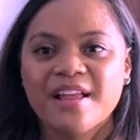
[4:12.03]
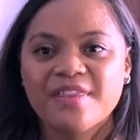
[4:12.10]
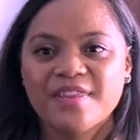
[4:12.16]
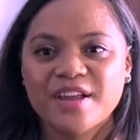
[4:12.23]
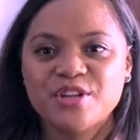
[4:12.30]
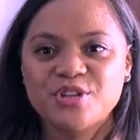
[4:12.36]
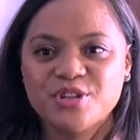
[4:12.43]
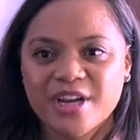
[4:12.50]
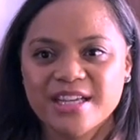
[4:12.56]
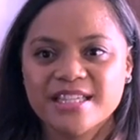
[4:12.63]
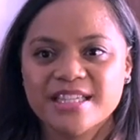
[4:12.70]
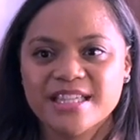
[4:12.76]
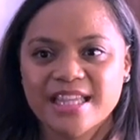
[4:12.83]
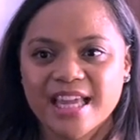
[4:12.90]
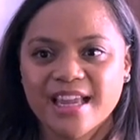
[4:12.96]
They
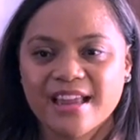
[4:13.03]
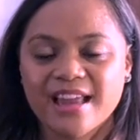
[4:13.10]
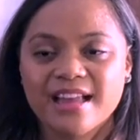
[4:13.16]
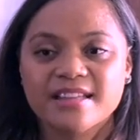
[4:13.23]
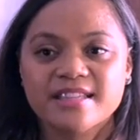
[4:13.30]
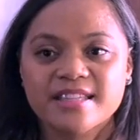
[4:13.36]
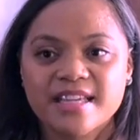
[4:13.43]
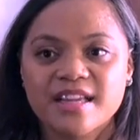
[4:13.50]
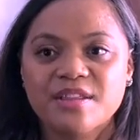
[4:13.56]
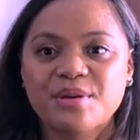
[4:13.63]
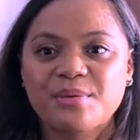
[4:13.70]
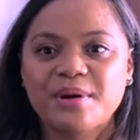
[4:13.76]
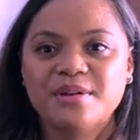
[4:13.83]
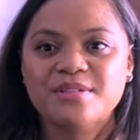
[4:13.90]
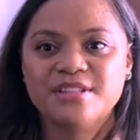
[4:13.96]
just think and see the
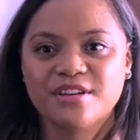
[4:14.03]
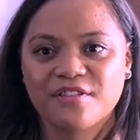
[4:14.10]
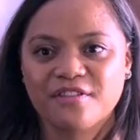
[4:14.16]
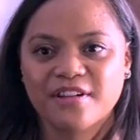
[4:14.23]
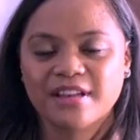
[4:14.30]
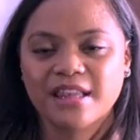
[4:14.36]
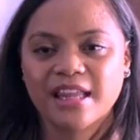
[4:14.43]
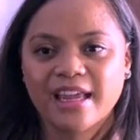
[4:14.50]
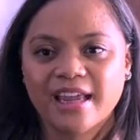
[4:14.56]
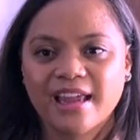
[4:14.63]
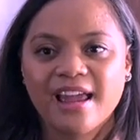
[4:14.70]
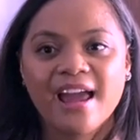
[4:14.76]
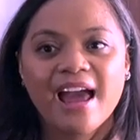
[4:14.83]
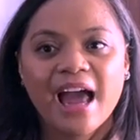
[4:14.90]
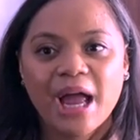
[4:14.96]
world differently,
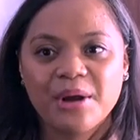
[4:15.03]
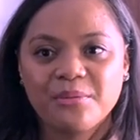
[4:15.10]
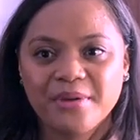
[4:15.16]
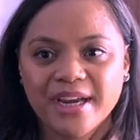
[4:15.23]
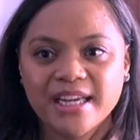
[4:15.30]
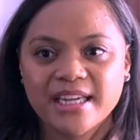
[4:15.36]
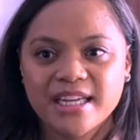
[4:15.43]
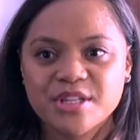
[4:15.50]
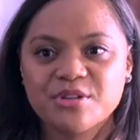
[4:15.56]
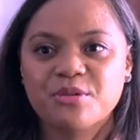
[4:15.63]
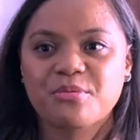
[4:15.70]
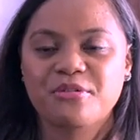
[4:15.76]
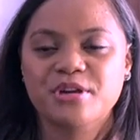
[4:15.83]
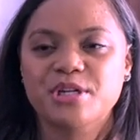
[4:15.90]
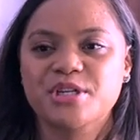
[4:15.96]
and we need to
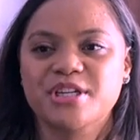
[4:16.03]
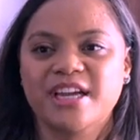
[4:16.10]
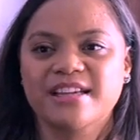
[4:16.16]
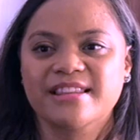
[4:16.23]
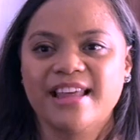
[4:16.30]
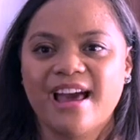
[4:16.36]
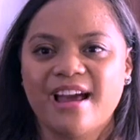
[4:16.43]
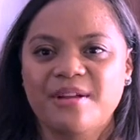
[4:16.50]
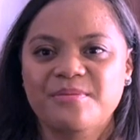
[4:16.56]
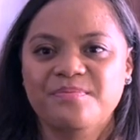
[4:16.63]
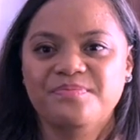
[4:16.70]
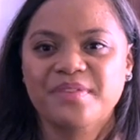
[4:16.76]
appreciate that.